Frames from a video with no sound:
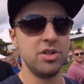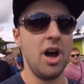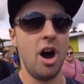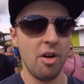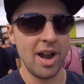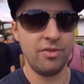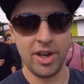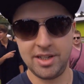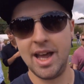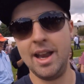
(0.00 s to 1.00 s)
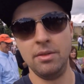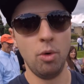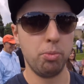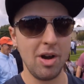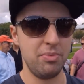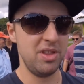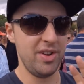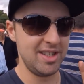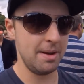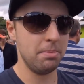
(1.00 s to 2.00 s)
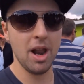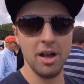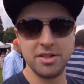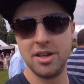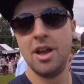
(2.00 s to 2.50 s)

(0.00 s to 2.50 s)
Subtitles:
R8 V10, or preferably the V10 Plus.